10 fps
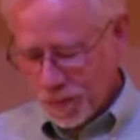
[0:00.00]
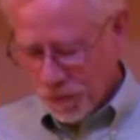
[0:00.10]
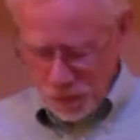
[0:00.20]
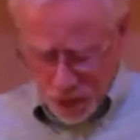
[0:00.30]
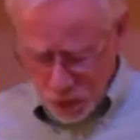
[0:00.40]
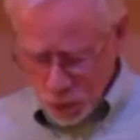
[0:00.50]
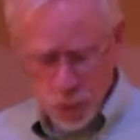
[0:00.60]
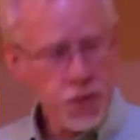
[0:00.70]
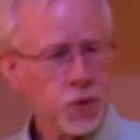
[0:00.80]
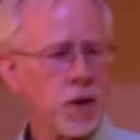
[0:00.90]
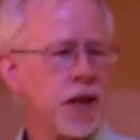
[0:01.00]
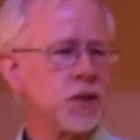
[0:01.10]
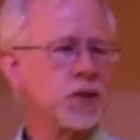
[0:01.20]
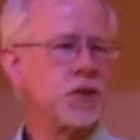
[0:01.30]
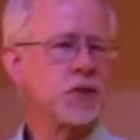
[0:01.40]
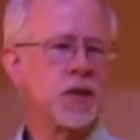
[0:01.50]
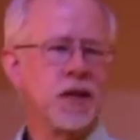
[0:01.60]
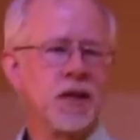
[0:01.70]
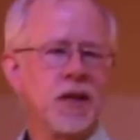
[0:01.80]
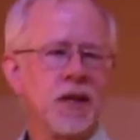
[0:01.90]
filled with
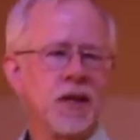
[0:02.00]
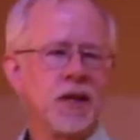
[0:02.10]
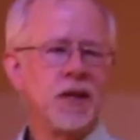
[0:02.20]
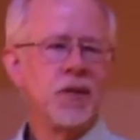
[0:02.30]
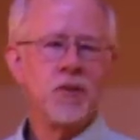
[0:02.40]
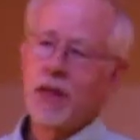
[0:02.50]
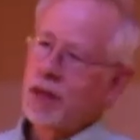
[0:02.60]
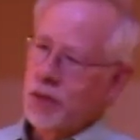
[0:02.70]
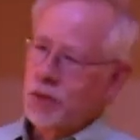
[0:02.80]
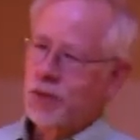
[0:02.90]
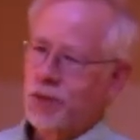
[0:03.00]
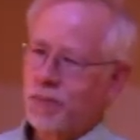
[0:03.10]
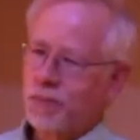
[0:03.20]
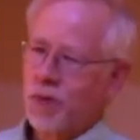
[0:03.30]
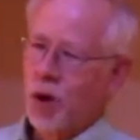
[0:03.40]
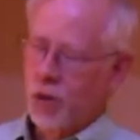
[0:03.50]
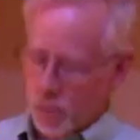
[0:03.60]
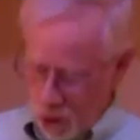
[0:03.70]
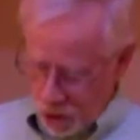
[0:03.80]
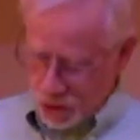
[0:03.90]
grace, these are
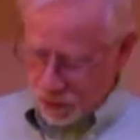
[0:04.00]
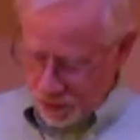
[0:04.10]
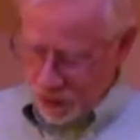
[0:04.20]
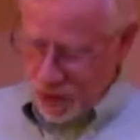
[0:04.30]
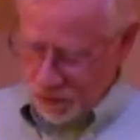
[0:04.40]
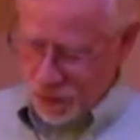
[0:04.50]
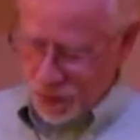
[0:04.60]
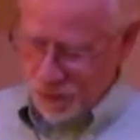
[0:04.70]
the marks of the faithful.